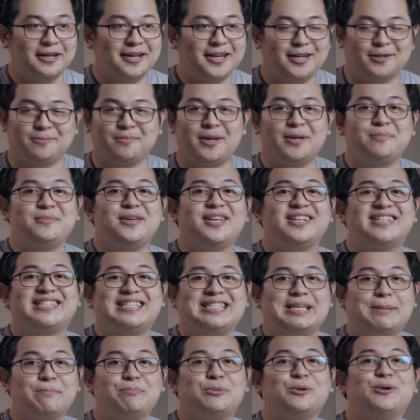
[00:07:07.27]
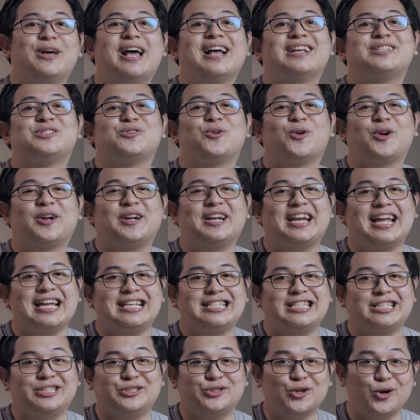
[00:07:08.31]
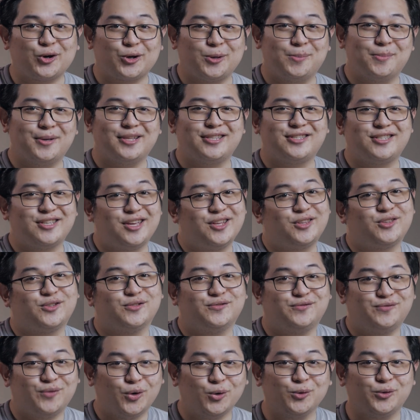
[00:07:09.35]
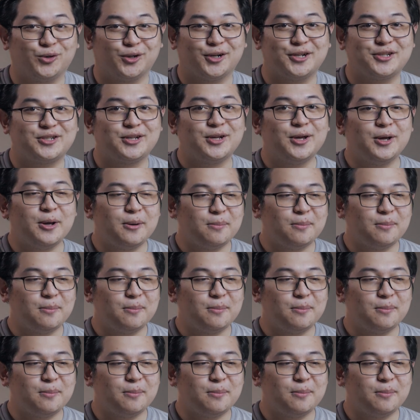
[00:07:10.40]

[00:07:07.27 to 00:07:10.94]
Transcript: It may be as simple as organizing documents into folders,